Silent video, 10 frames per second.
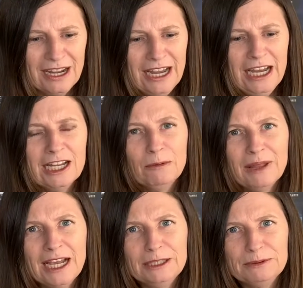he
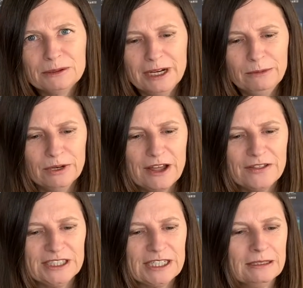complained between
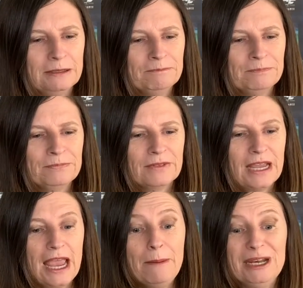breaths.
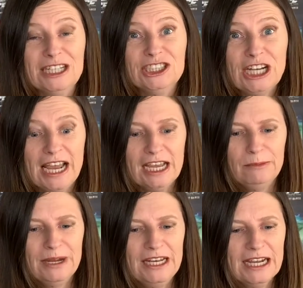Ebony and Jay had
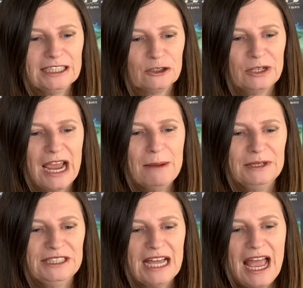been next-door
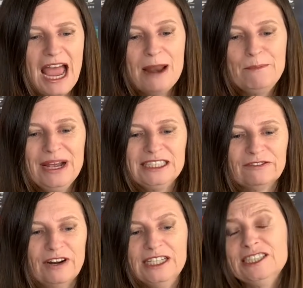neighbours and best
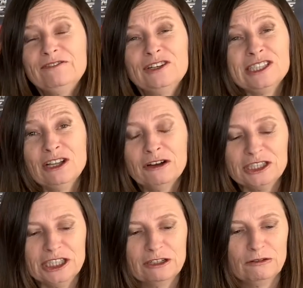friends for as long as
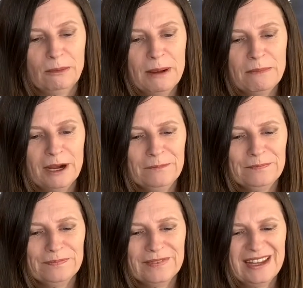she could remember.
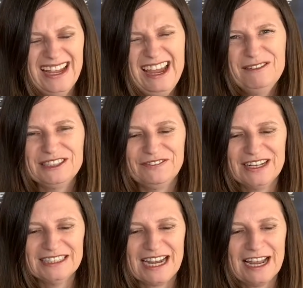He was fun
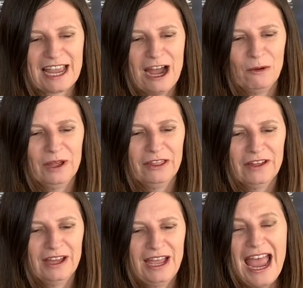to hang out with,
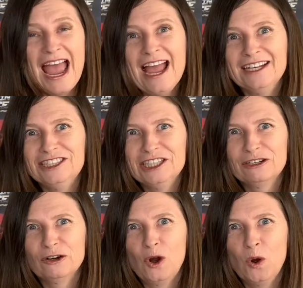and she
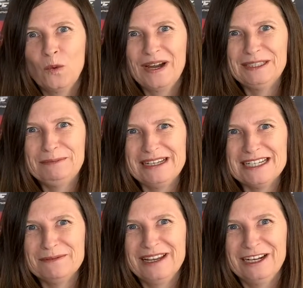could always beat
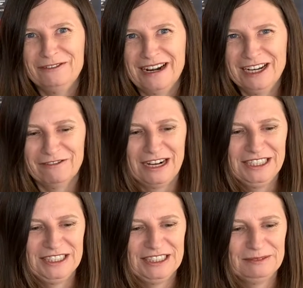him in a running race.